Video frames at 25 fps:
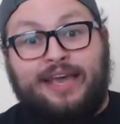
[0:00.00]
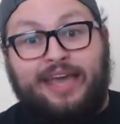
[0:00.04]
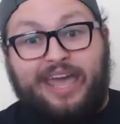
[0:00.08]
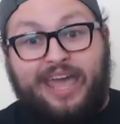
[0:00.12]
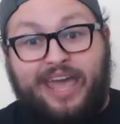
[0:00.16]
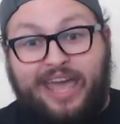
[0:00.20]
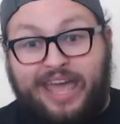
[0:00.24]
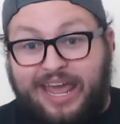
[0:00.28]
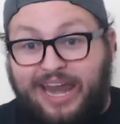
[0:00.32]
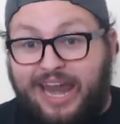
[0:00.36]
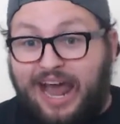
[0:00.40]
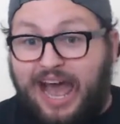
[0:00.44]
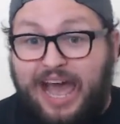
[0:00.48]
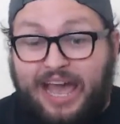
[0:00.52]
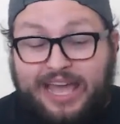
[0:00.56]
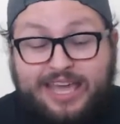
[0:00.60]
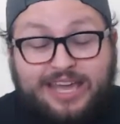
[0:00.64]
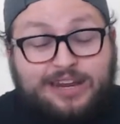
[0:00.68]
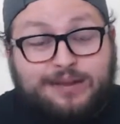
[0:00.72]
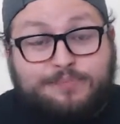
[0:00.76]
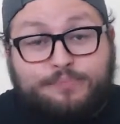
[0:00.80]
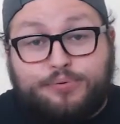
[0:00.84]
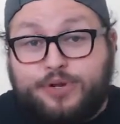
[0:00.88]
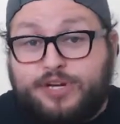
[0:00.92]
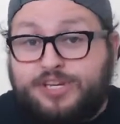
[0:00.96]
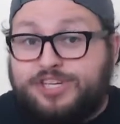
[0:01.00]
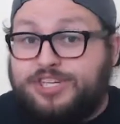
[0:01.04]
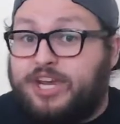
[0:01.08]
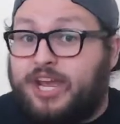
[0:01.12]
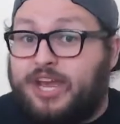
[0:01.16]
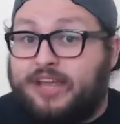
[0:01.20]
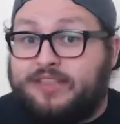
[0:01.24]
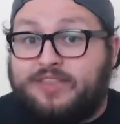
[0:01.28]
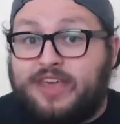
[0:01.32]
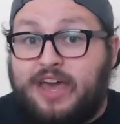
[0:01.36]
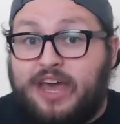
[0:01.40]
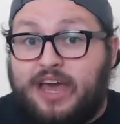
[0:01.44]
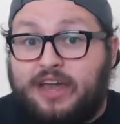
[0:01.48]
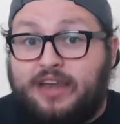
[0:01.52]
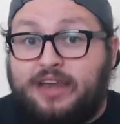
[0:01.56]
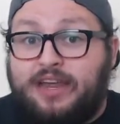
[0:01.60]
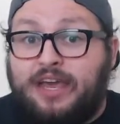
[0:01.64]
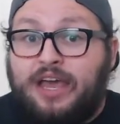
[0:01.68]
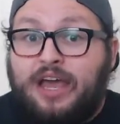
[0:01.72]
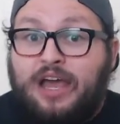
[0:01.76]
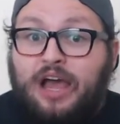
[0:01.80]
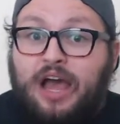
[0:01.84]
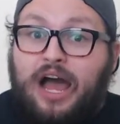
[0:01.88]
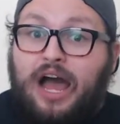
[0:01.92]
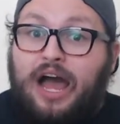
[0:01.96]
And I can appreciate that.
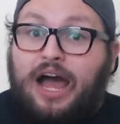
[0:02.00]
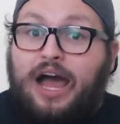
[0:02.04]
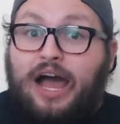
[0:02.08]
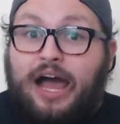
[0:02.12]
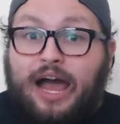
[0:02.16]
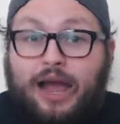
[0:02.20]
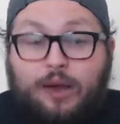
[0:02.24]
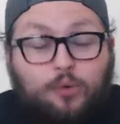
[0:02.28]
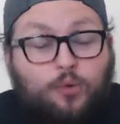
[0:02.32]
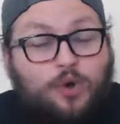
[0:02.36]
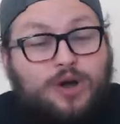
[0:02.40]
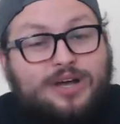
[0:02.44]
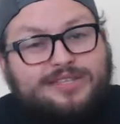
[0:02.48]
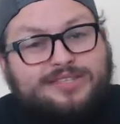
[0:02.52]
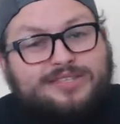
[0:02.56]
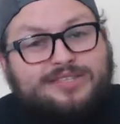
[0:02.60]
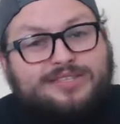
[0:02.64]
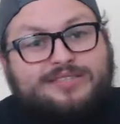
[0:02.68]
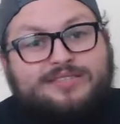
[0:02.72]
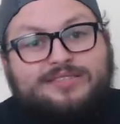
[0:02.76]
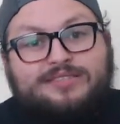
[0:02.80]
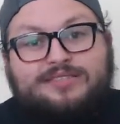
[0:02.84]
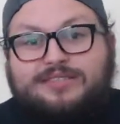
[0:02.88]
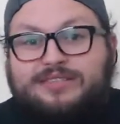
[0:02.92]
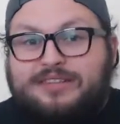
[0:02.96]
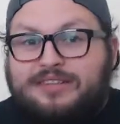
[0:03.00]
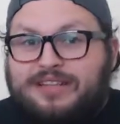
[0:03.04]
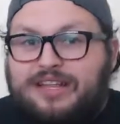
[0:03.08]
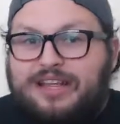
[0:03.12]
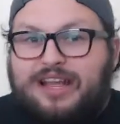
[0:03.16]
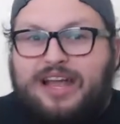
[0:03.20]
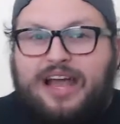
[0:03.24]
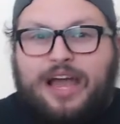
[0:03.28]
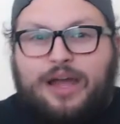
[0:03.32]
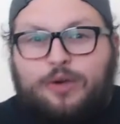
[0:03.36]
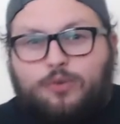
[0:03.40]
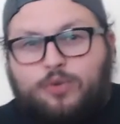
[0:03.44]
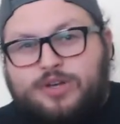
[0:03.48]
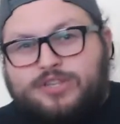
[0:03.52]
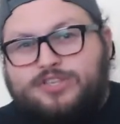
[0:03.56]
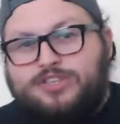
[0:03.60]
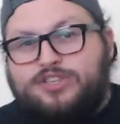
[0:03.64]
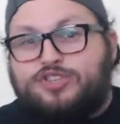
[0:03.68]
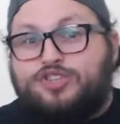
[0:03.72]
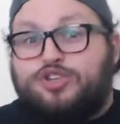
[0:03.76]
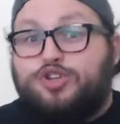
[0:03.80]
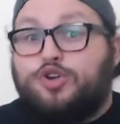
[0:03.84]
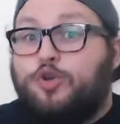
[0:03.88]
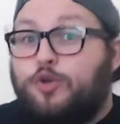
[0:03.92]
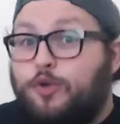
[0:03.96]
I wasn't I
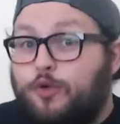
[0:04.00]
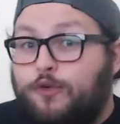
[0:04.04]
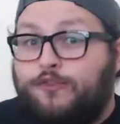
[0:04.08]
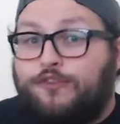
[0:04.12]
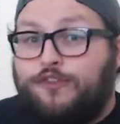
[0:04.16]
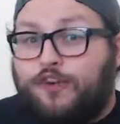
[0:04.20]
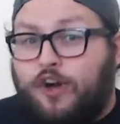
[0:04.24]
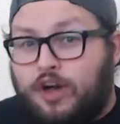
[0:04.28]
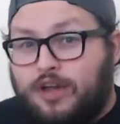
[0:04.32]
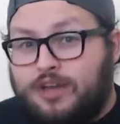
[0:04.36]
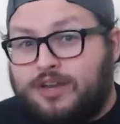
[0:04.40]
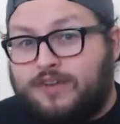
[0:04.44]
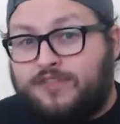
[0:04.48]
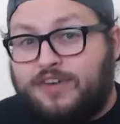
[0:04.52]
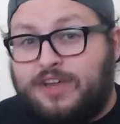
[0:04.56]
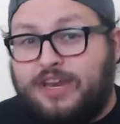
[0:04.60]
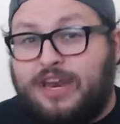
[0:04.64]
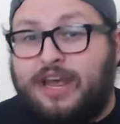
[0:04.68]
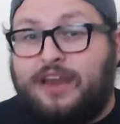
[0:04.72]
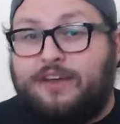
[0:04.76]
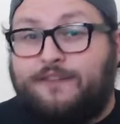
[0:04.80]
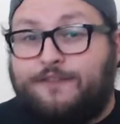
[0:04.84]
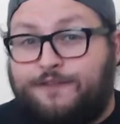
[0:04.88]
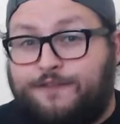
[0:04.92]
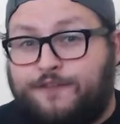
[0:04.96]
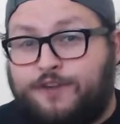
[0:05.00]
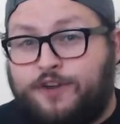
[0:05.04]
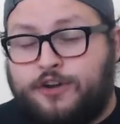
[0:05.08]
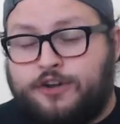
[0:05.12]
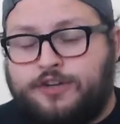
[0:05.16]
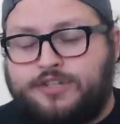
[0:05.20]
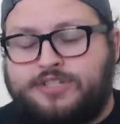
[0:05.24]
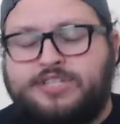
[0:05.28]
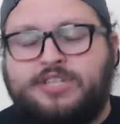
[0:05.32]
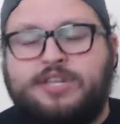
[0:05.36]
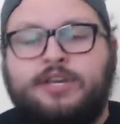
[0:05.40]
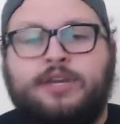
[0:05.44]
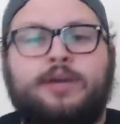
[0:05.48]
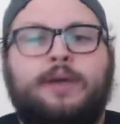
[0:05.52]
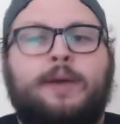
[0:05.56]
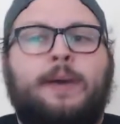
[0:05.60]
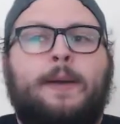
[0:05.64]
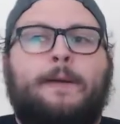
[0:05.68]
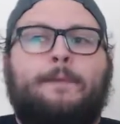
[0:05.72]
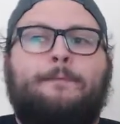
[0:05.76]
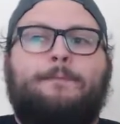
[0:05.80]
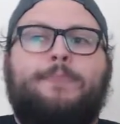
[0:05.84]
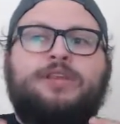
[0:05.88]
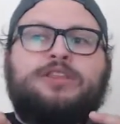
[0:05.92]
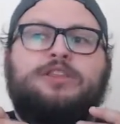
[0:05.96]
wasn't too fond of it at first,
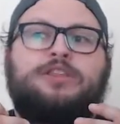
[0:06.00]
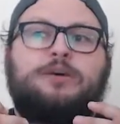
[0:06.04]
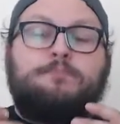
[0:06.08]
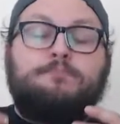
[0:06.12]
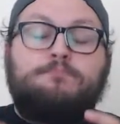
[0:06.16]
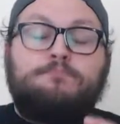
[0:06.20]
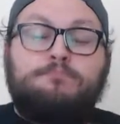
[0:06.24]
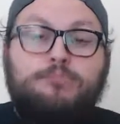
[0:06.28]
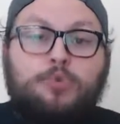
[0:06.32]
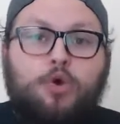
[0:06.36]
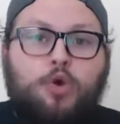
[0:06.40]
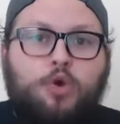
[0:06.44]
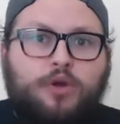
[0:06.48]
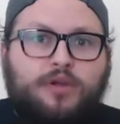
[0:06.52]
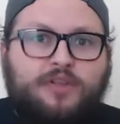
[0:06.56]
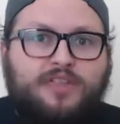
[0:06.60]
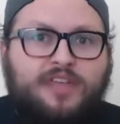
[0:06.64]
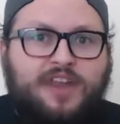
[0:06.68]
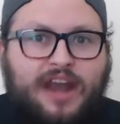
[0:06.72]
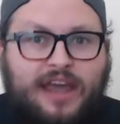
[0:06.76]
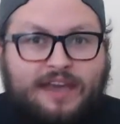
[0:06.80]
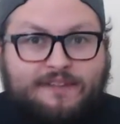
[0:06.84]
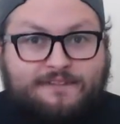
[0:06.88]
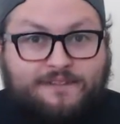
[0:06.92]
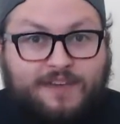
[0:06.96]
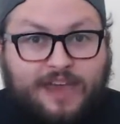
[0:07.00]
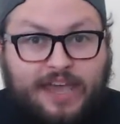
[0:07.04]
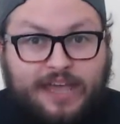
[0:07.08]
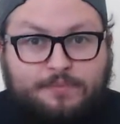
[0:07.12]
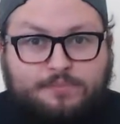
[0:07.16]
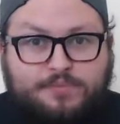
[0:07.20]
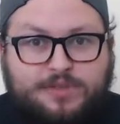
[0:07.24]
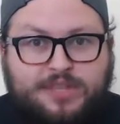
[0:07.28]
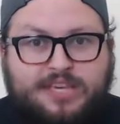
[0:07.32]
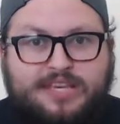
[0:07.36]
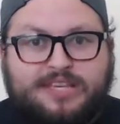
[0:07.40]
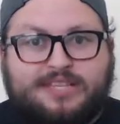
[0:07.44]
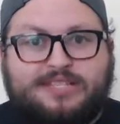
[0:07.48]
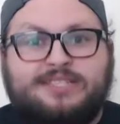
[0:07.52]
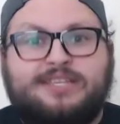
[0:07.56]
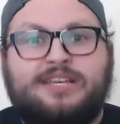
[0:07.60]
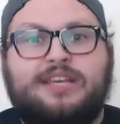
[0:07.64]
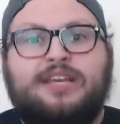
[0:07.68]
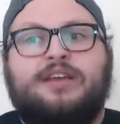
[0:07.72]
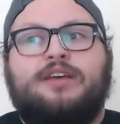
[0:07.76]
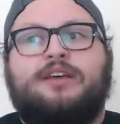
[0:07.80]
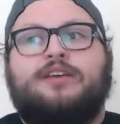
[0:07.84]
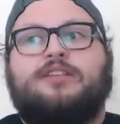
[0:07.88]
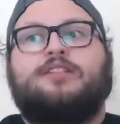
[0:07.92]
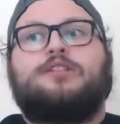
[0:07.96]
but the more that I vape this,
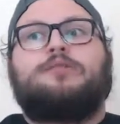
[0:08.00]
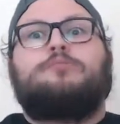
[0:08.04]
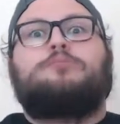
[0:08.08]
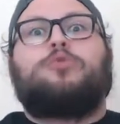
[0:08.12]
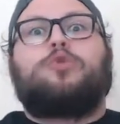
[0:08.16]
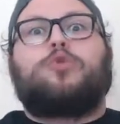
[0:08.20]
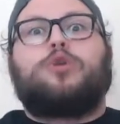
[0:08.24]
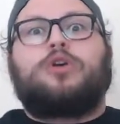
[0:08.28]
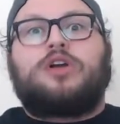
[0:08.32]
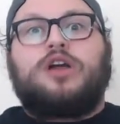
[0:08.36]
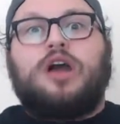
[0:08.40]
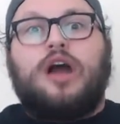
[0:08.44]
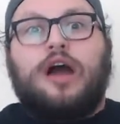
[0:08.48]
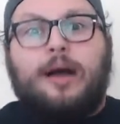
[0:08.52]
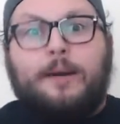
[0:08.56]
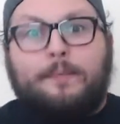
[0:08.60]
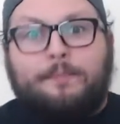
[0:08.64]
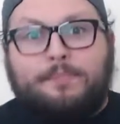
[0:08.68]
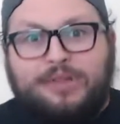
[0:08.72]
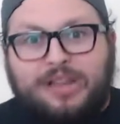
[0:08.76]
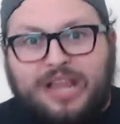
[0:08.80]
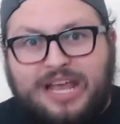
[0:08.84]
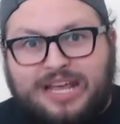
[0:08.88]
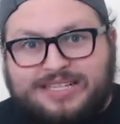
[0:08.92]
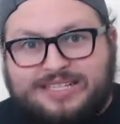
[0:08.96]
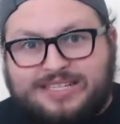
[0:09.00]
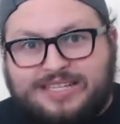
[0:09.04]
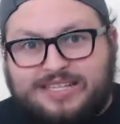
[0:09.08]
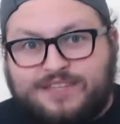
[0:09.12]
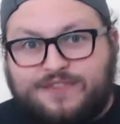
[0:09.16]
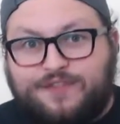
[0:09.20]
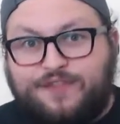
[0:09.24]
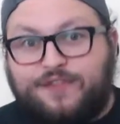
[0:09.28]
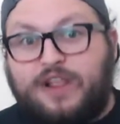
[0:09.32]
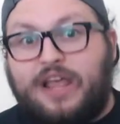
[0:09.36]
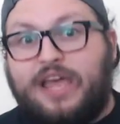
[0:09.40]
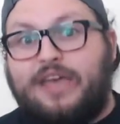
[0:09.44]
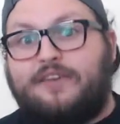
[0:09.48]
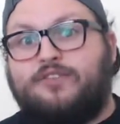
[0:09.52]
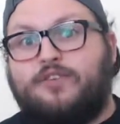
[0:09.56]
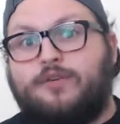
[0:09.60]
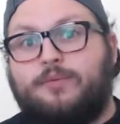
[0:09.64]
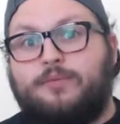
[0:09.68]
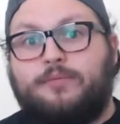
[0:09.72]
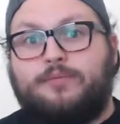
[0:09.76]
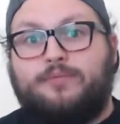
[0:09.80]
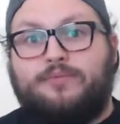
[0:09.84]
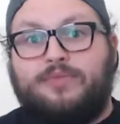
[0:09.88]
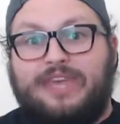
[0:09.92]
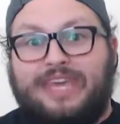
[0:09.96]
the more complex this flavor
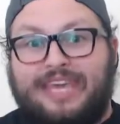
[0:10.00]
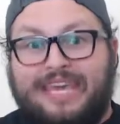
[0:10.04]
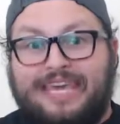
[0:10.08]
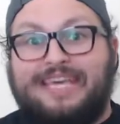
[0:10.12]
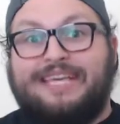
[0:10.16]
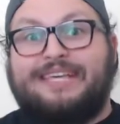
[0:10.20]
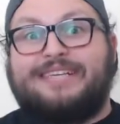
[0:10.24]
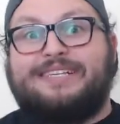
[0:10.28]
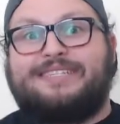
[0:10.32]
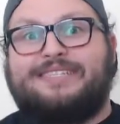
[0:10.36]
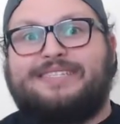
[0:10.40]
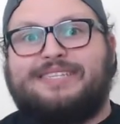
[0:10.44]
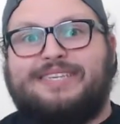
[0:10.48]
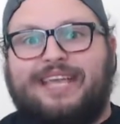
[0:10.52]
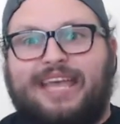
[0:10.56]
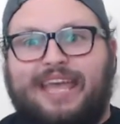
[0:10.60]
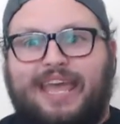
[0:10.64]
is.